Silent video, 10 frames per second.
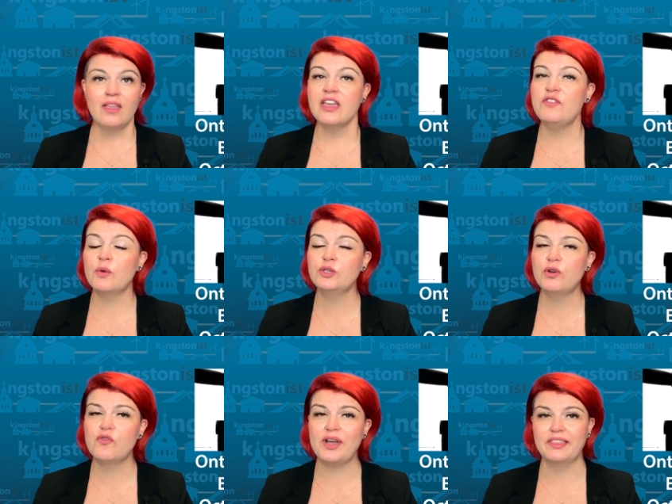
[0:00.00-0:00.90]
If you want to
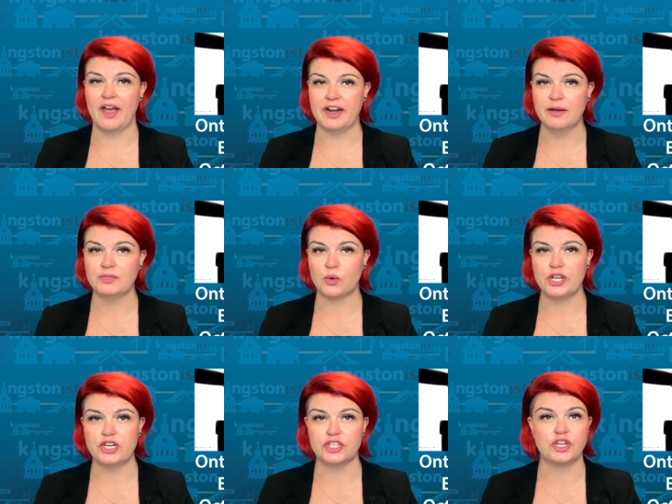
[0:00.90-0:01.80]
avoid lineups or
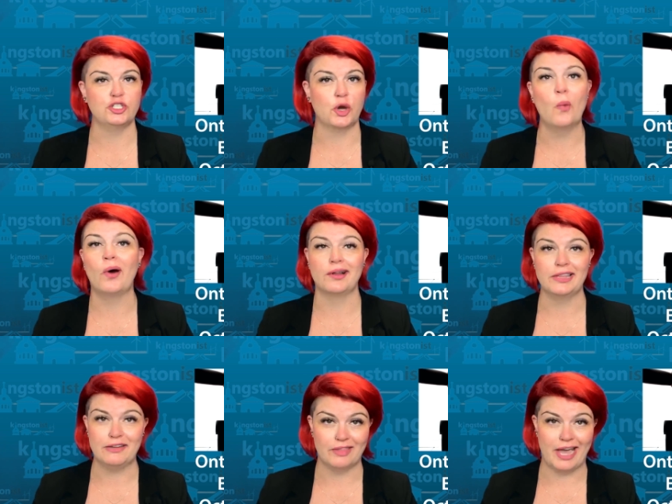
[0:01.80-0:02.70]
you just don't want to
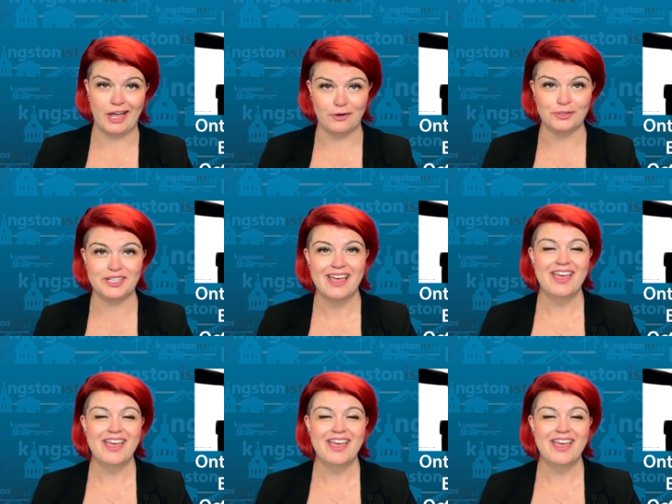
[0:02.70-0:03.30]
leave the house,